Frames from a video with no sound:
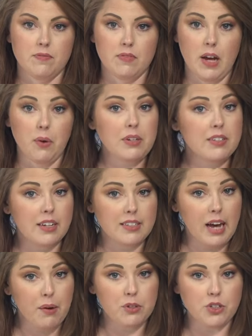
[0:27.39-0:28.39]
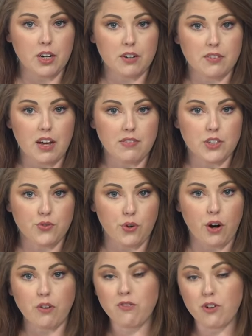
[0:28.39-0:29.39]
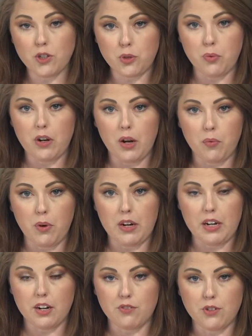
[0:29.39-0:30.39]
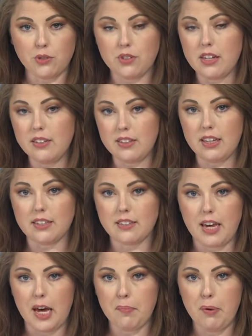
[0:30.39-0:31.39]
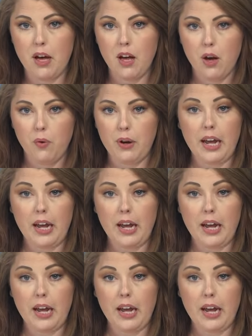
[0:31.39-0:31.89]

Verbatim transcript: Now, we sat down with Sheriff Davis for our first one-on-one -on -one interview since the escape. When